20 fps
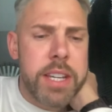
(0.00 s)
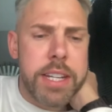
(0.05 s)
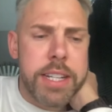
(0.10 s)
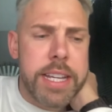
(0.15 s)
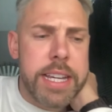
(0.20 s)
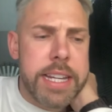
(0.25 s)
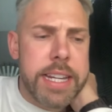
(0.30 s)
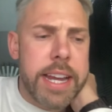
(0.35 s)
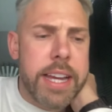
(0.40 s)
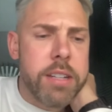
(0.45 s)

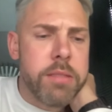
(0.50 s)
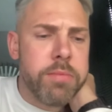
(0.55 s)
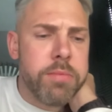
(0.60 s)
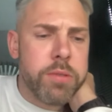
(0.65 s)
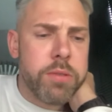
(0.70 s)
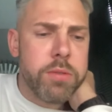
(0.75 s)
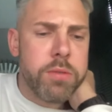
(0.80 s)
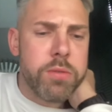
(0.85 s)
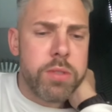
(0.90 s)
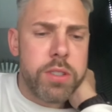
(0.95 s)
And it
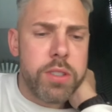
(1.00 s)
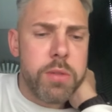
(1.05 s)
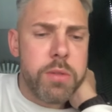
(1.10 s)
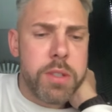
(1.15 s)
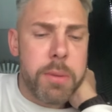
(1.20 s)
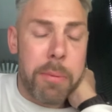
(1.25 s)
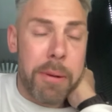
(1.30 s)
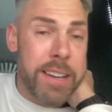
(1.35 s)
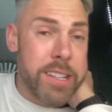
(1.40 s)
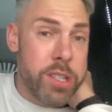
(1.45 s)
enables you
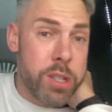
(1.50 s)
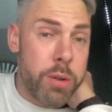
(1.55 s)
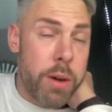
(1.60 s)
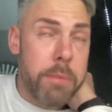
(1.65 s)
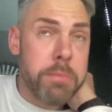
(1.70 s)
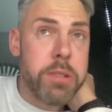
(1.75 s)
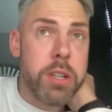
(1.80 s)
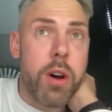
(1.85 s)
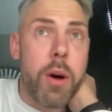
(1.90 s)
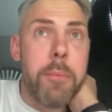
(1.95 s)
to play 2
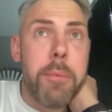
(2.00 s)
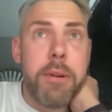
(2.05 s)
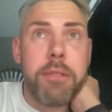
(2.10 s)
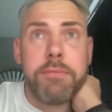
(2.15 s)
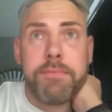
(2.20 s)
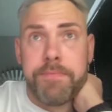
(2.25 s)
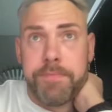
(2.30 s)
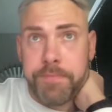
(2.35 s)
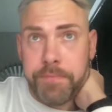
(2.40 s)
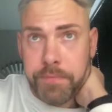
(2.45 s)
up top,
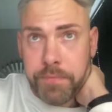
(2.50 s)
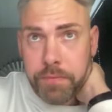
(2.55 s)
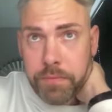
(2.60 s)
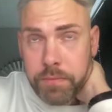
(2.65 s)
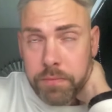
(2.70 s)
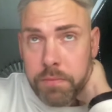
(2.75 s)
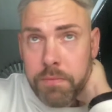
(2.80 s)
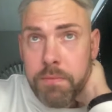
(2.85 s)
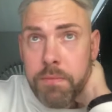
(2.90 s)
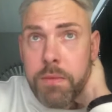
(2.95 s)

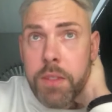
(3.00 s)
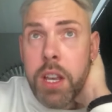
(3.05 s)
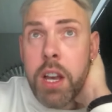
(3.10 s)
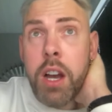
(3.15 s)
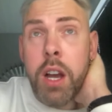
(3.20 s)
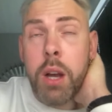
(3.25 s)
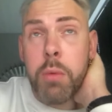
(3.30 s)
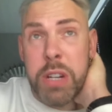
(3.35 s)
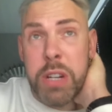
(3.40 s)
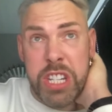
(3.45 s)

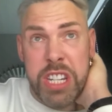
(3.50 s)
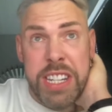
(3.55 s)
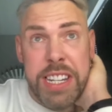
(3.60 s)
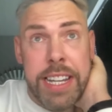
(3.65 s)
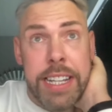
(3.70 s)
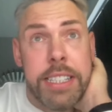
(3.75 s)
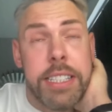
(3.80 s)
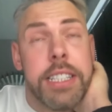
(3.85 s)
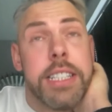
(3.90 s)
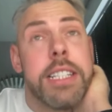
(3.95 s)
which you
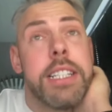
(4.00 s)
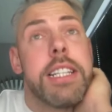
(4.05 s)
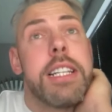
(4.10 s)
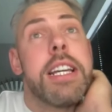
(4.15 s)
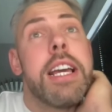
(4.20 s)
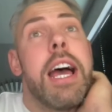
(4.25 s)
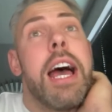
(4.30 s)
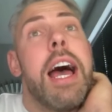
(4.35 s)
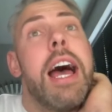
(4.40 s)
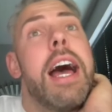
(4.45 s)
did.
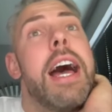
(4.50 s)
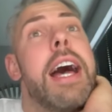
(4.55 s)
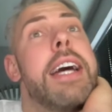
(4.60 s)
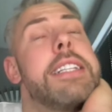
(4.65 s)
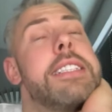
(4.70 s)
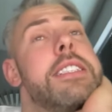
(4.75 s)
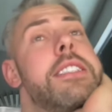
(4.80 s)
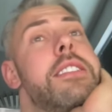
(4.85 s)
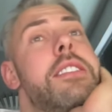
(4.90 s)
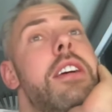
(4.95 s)

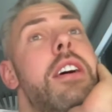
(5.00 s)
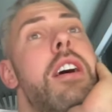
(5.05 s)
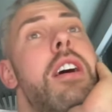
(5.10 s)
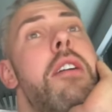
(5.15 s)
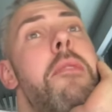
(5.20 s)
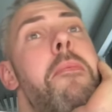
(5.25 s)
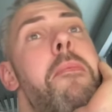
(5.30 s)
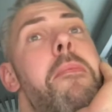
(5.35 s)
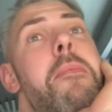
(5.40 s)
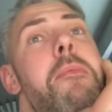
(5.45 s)
And,
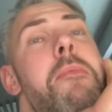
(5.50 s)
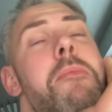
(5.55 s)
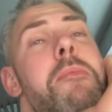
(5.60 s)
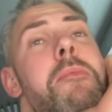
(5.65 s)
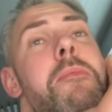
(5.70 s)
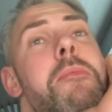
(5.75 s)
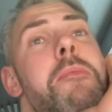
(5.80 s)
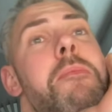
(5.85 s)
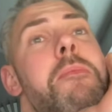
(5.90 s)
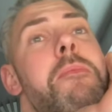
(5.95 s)

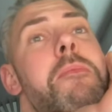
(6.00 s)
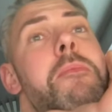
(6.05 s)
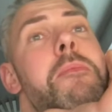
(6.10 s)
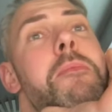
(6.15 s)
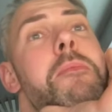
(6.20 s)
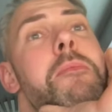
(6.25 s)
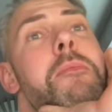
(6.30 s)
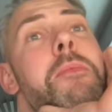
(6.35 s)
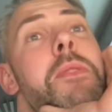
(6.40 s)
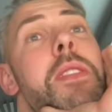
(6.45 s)

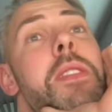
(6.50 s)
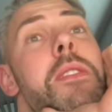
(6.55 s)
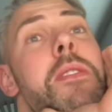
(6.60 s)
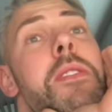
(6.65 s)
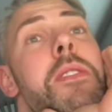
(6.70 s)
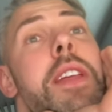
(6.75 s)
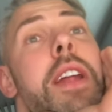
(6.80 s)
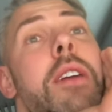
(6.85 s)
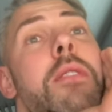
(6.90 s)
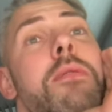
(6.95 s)

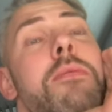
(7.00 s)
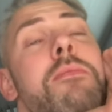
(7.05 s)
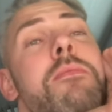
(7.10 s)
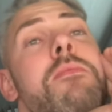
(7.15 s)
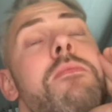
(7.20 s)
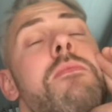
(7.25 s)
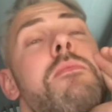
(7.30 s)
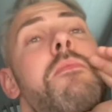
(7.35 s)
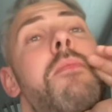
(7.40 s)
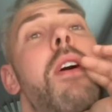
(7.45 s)
you know,
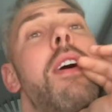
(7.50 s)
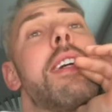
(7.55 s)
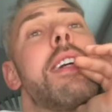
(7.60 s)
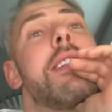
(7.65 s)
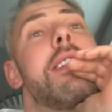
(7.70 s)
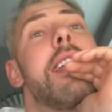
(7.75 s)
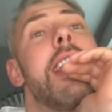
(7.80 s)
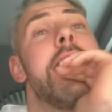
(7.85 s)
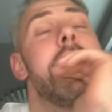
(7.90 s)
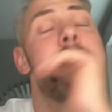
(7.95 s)
my
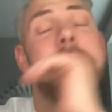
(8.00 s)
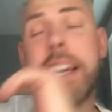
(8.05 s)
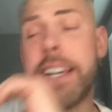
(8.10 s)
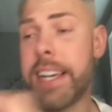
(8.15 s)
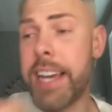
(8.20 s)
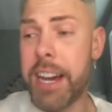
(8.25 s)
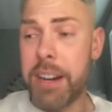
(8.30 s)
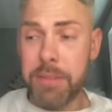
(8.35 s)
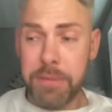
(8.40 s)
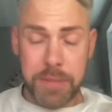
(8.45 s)
key
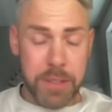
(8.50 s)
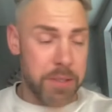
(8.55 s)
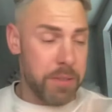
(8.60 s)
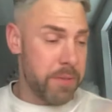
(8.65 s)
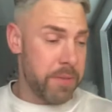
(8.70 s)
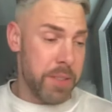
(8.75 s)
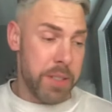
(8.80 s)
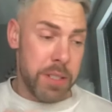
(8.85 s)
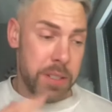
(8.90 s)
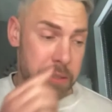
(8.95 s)

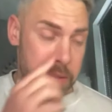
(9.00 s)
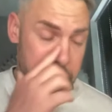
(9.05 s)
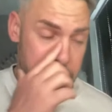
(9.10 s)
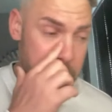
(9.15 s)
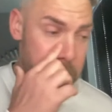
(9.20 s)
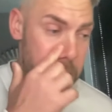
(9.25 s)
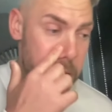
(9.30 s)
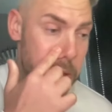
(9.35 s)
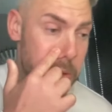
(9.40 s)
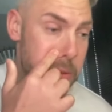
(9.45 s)
takeout
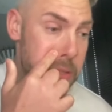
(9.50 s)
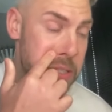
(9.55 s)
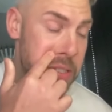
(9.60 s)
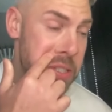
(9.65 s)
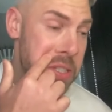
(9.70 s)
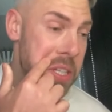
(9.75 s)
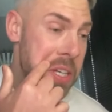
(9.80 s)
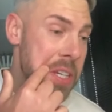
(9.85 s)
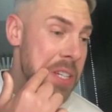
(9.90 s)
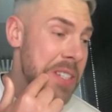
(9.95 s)
for you
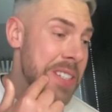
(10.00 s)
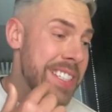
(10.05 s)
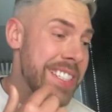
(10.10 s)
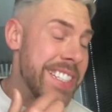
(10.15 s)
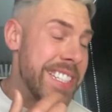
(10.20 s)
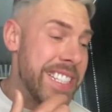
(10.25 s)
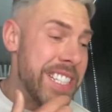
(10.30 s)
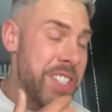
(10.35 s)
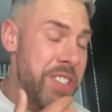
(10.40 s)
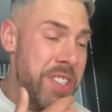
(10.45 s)
is that
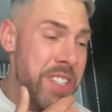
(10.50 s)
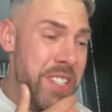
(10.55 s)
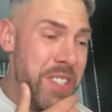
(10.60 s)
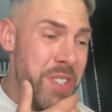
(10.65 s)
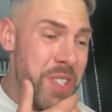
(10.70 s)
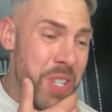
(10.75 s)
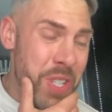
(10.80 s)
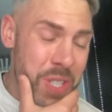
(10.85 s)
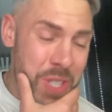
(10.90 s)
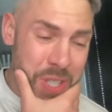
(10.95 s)

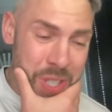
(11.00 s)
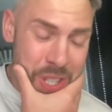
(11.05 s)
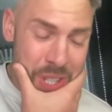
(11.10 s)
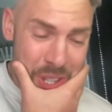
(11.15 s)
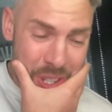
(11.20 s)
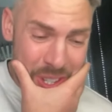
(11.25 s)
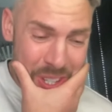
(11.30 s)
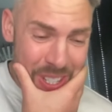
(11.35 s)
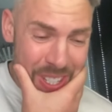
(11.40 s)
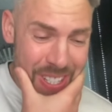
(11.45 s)

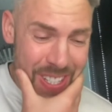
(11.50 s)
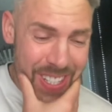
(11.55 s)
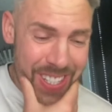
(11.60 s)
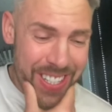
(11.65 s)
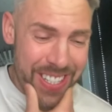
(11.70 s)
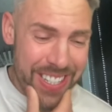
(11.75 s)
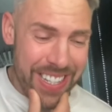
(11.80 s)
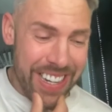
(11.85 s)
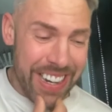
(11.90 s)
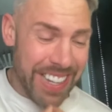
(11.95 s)

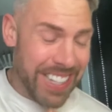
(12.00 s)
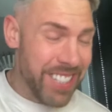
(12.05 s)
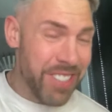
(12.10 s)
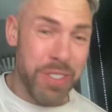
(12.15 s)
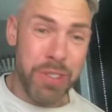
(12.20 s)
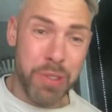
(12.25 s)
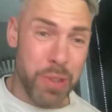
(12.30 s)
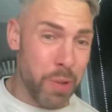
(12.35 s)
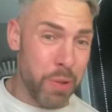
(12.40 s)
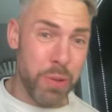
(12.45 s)

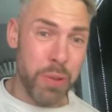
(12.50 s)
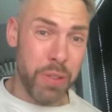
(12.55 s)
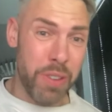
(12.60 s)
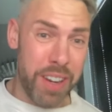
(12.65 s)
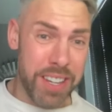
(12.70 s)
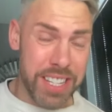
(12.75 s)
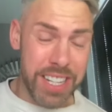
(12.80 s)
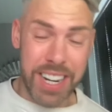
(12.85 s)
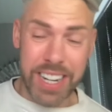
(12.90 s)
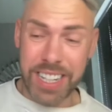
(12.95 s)
you do look
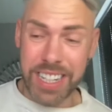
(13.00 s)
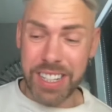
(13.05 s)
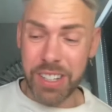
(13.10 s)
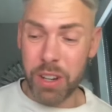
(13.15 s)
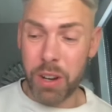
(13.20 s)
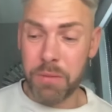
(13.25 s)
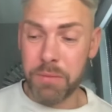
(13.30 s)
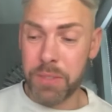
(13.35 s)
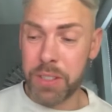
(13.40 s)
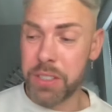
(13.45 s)
like you're lacking in
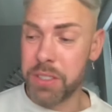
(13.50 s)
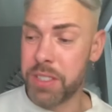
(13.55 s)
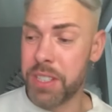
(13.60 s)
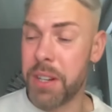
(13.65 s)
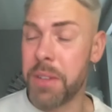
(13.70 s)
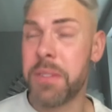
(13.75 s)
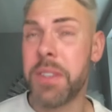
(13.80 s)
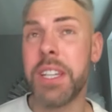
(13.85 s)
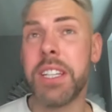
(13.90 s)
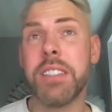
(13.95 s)
confidence.
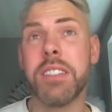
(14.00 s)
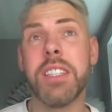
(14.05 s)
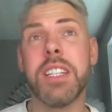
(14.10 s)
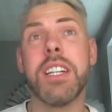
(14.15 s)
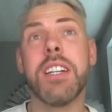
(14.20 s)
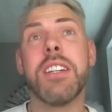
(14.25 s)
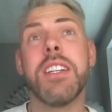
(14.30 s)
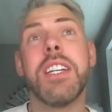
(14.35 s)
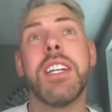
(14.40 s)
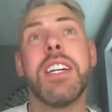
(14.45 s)
And I think
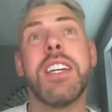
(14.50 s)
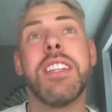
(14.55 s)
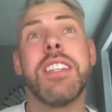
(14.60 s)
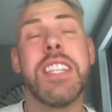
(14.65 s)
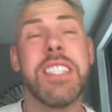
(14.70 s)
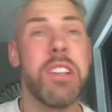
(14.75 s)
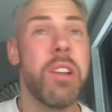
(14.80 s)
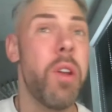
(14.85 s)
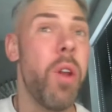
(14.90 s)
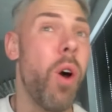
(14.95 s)
that
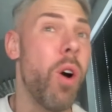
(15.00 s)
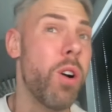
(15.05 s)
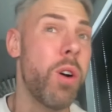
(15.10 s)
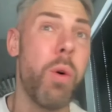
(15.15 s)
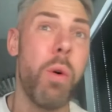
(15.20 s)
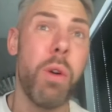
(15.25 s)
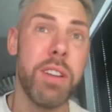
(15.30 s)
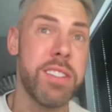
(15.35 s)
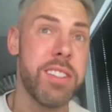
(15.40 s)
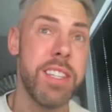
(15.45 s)
there's a lot of
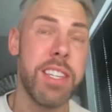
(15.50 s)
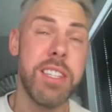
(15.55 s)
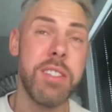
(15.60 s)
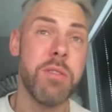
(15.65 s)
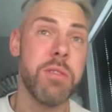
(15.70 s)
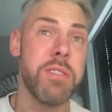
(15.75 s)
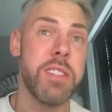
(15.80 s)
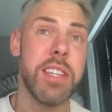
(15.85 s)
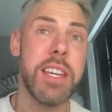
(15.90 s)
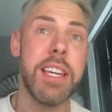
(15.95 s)
quality in
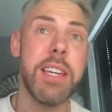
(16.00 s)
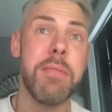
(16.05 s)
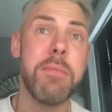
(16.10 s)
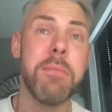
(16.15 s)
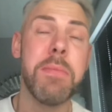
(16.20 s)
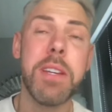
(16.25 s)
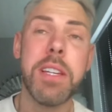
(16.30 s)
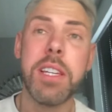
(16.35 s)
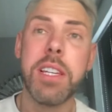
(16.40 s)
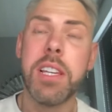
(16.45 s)
your
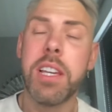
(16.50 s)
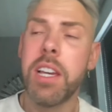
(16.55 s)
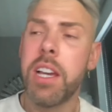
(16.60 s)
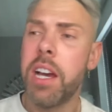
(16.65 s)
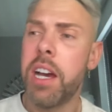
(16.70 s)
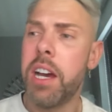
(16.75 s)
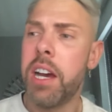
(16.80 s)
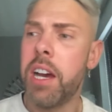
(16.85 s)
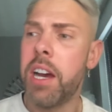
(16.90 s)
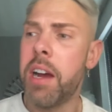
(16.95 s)
team,
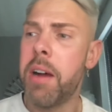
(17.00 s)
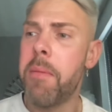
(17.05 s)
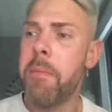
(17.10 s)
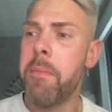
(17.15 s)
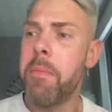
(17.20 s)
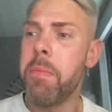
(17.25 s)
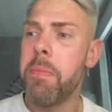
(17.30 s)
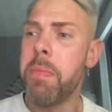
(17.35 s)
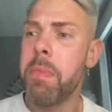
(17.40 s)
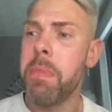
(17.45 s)

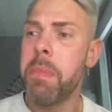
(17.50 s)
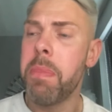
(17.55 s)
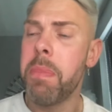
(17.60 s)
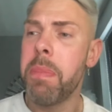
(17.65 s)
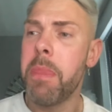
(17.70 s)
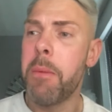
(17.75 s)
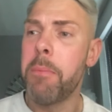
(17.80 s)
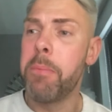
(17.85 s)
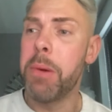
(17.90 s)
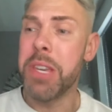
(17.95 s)

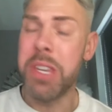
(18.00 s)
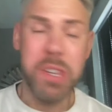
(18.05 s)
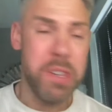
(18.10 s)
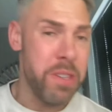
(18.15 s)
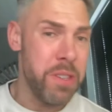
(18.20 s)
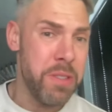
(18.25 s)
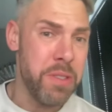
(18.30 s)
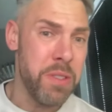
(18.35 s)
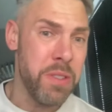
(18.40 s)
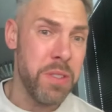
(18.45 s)
but
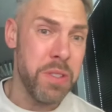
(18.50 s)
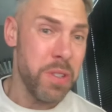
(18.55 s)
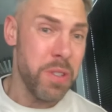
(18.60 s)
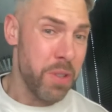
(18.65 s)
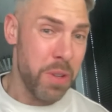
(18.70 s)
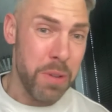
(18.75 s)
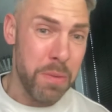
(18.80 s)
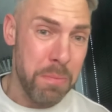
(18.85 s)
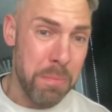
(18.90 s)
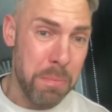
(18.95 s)
you
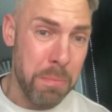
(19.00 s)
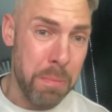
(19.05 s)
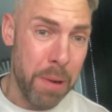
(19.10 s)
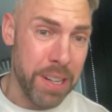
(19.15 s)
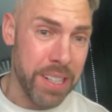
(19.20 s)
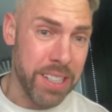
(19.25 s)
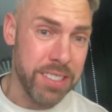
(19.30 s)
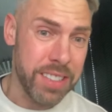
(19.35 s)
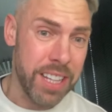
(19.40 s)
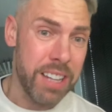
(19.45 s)
just couldn't
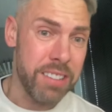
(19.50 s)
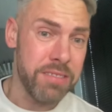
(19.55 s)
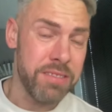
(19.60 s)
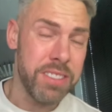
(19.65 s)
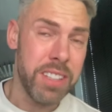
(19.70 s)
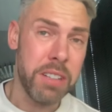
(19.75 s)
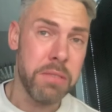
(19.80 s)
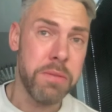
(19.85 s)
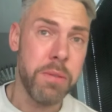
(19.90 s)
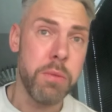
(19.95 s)
break us down,
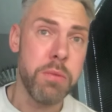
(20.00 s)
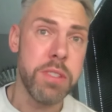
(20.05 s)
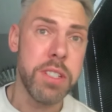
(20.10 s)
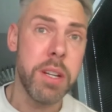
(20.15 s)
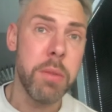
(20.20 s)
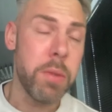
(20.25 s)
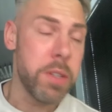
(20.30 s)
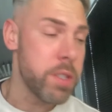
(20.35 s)
unfortunately.